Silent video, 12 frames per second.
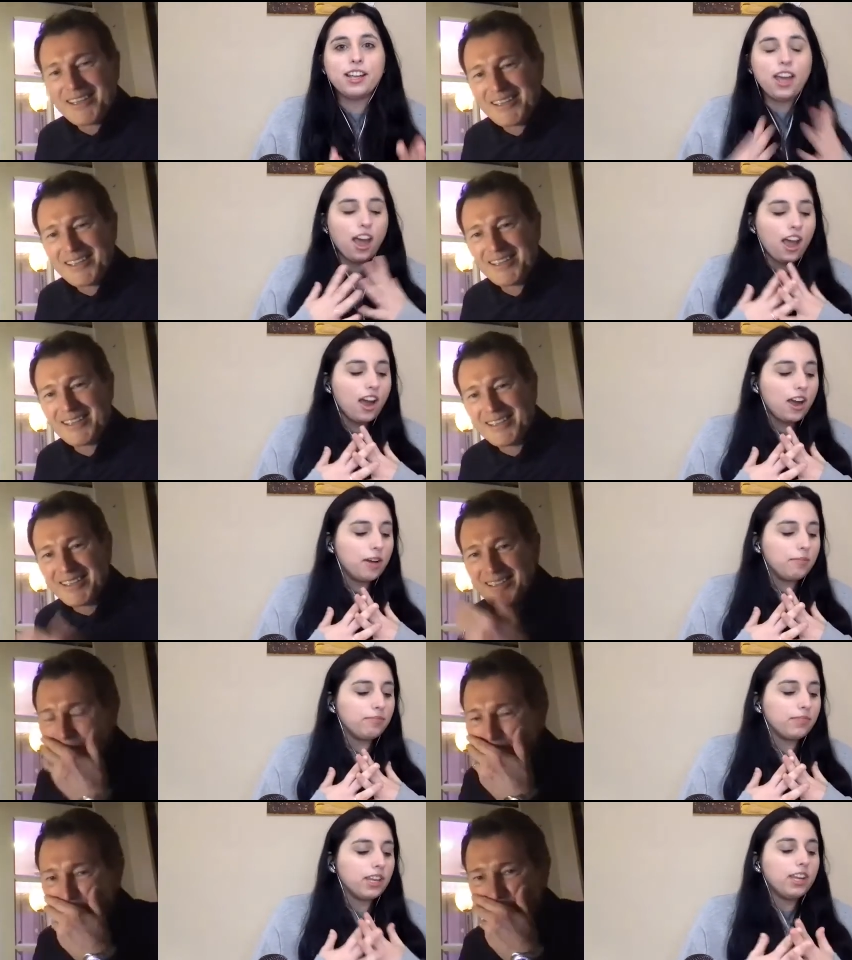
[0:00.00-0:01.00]

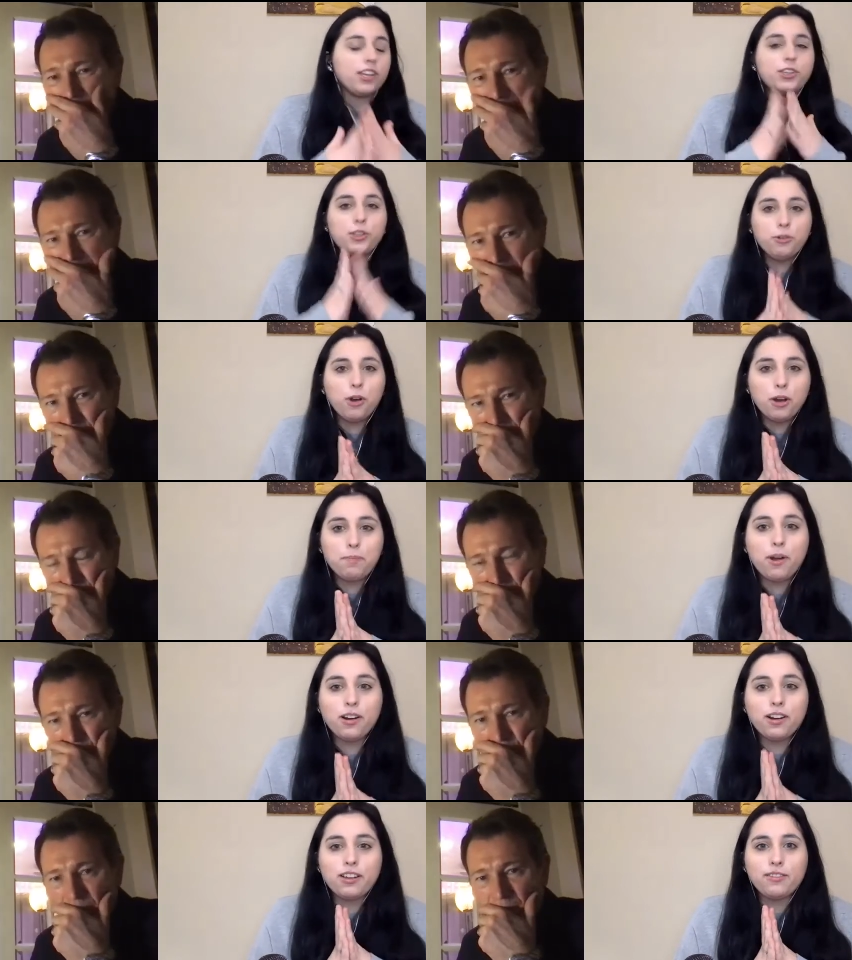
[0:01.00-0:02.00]
Speaker 1: um, you are
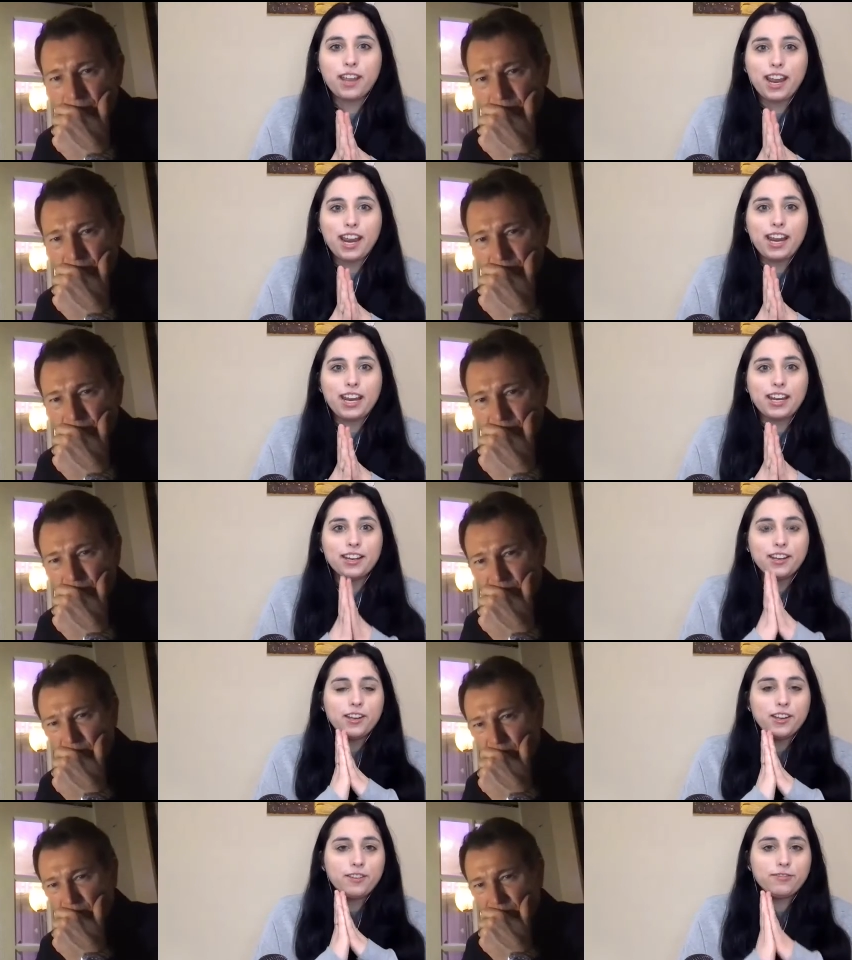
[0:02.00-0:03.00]
part of a
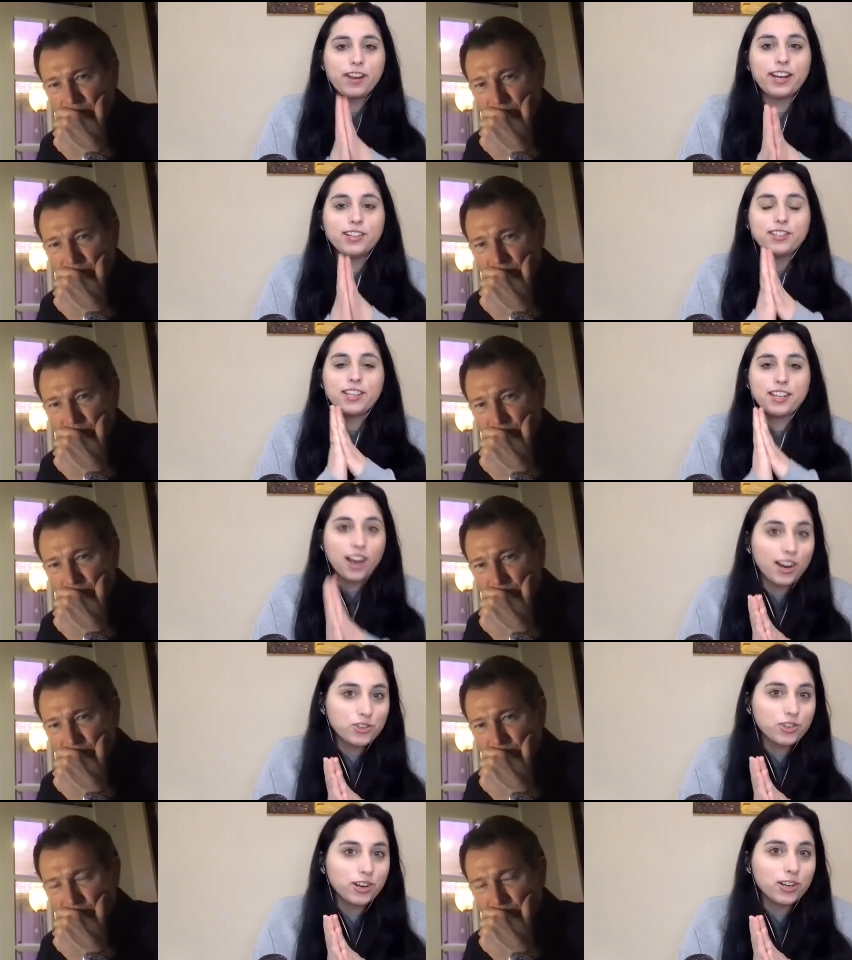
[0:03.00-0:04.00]
frank
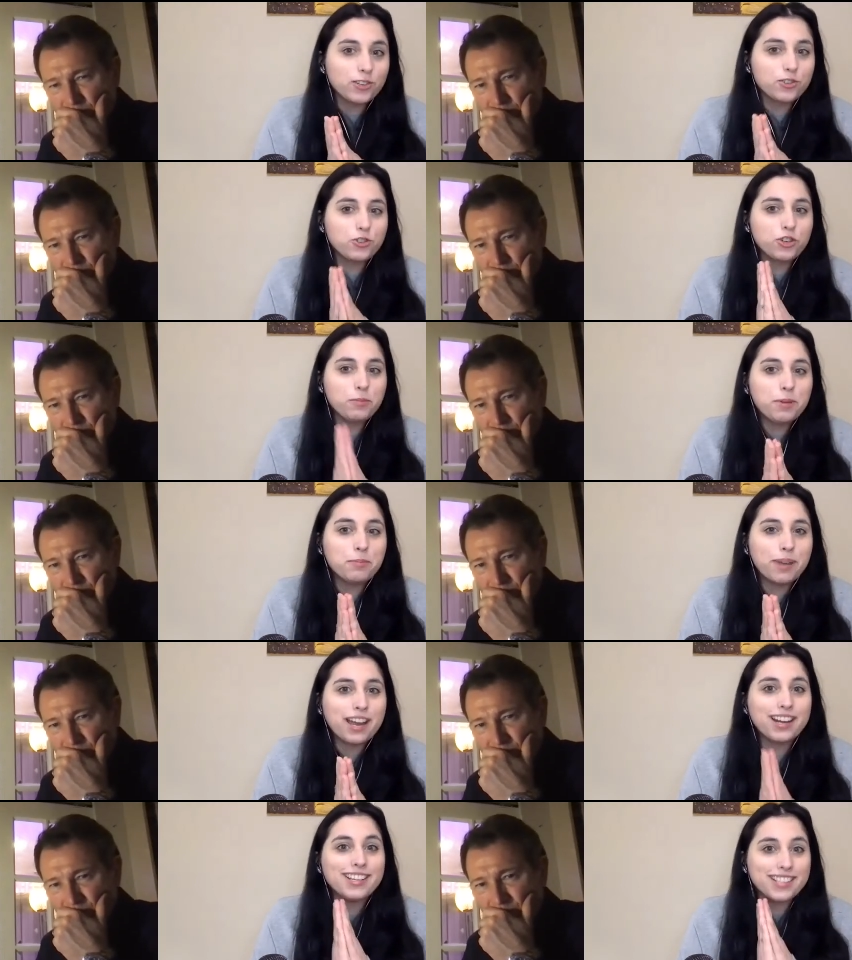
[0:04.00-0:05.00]
sinatra tribute
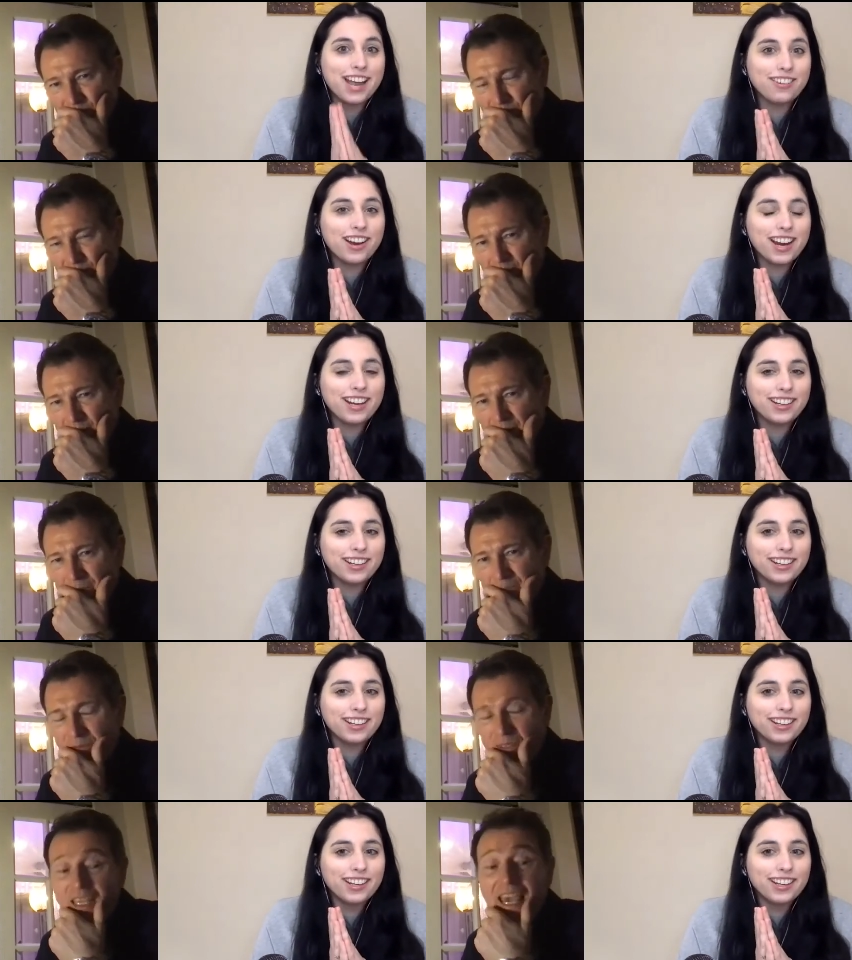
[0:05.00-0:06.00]
band is that right
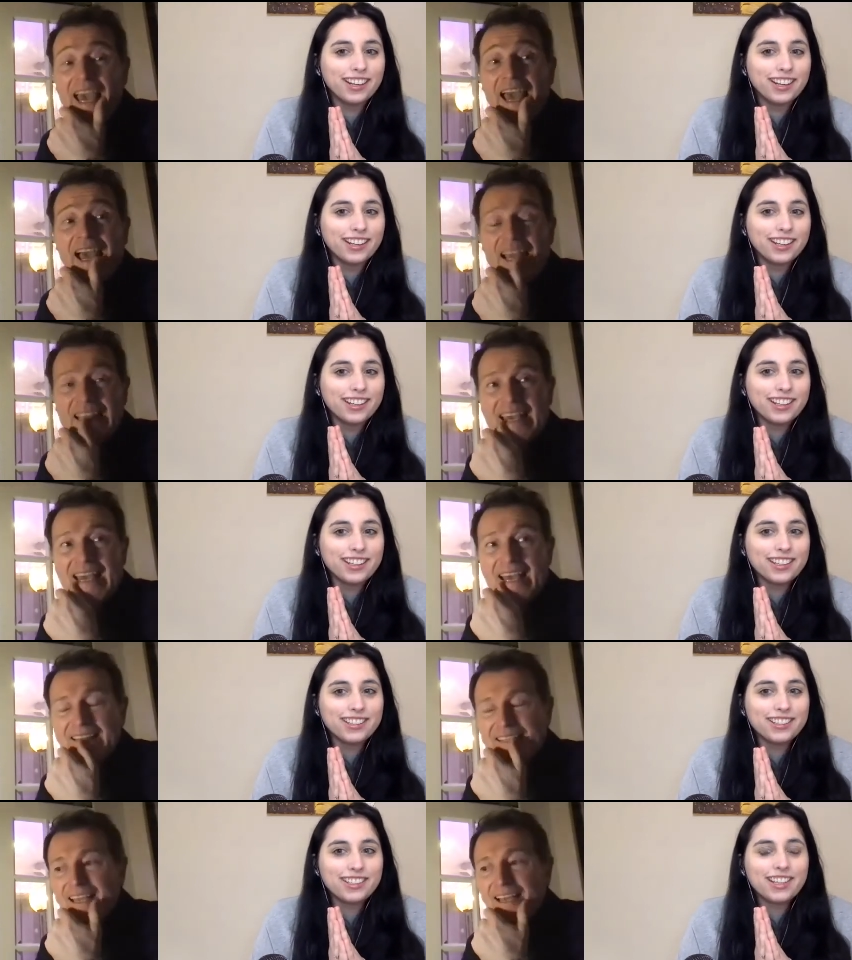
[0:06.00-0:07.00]
Speaker 2: yeah yeah
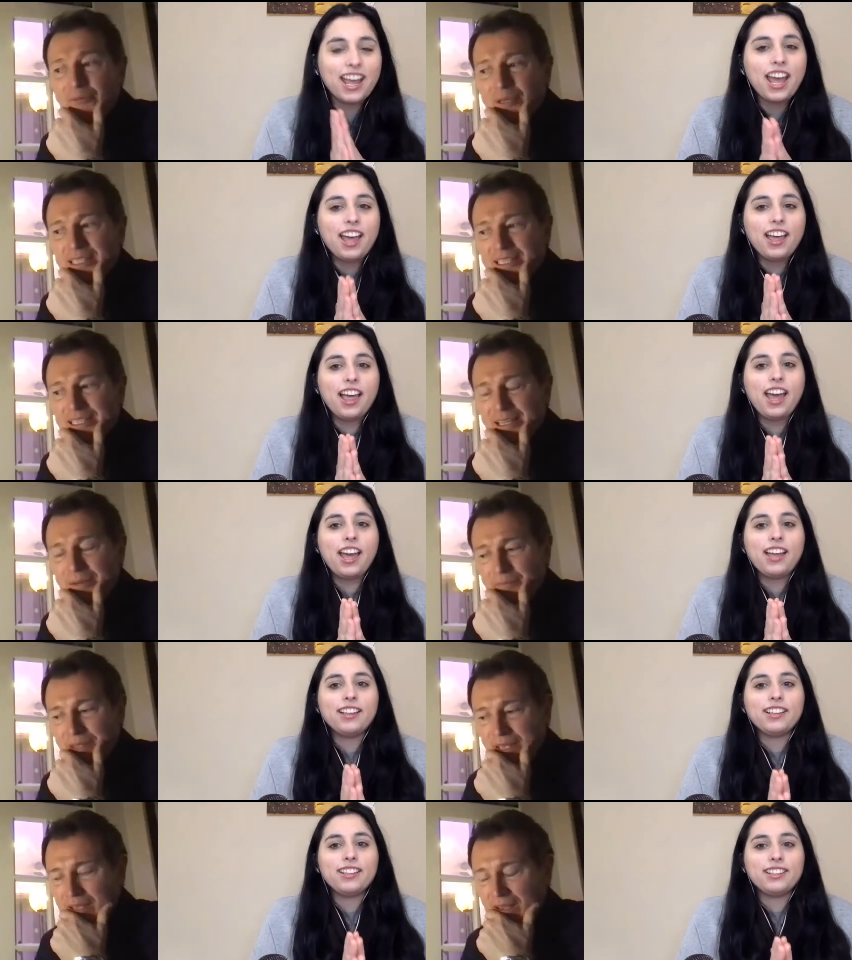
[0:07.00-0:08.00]
yeah we did um
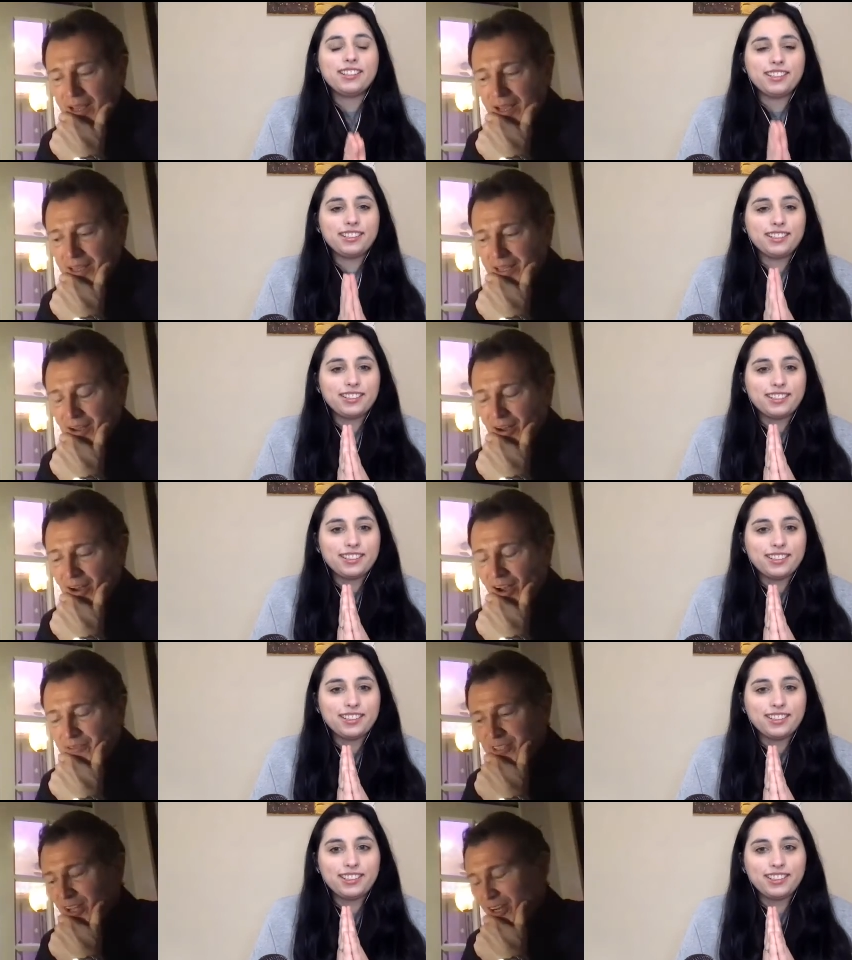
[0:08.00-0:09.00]
uh, I, I,
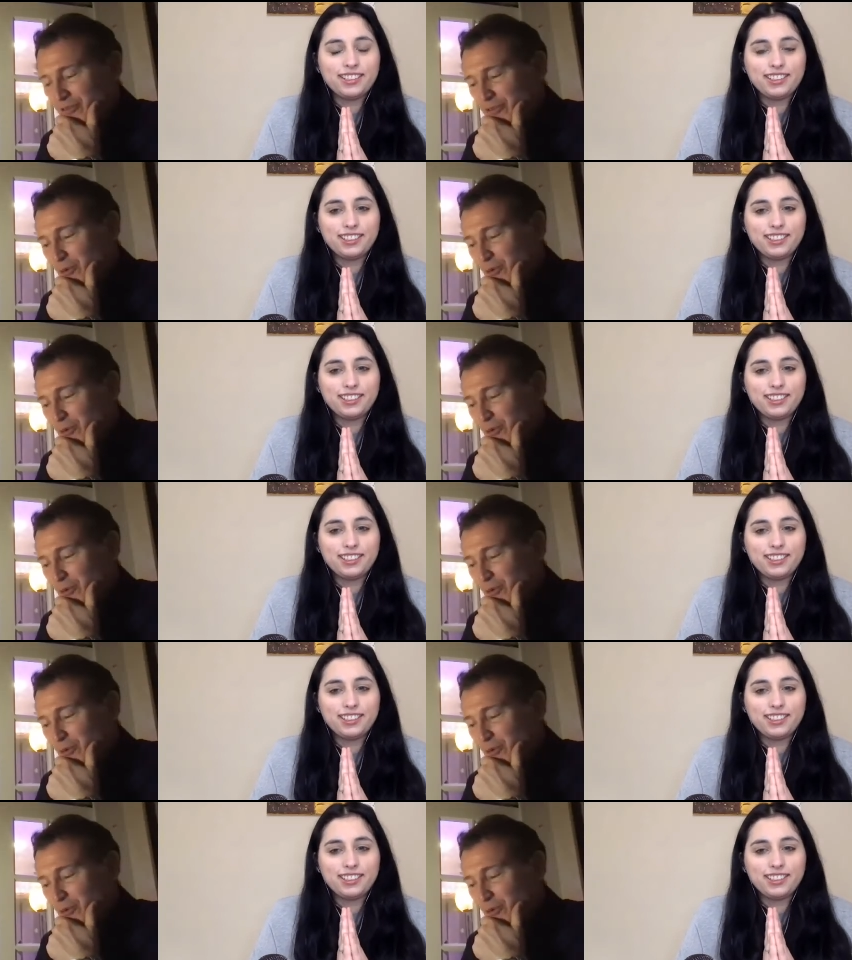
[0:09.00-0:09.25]
haven't done it for a